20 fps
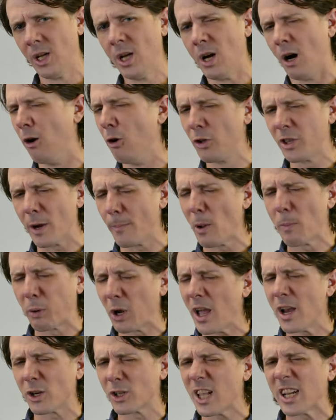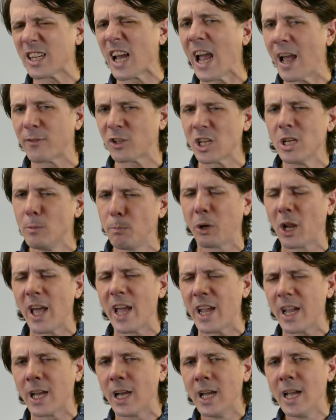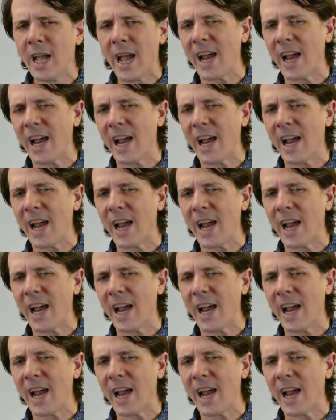Oh, there be players that I have seen play,